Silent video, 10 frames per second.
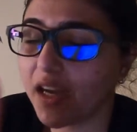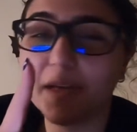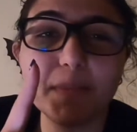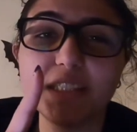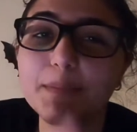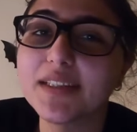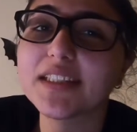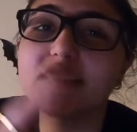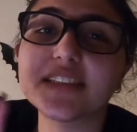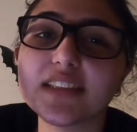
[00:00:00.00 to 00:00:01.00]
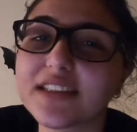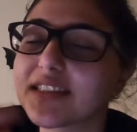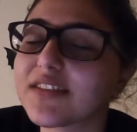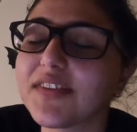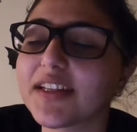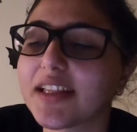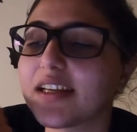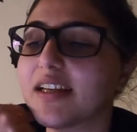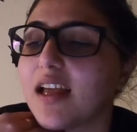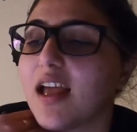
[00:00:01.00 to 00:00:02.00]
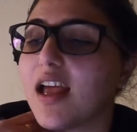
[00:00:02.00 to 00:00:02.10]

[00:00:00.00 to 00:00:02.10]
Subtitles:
I didn't mess up my tenses and stuff like that.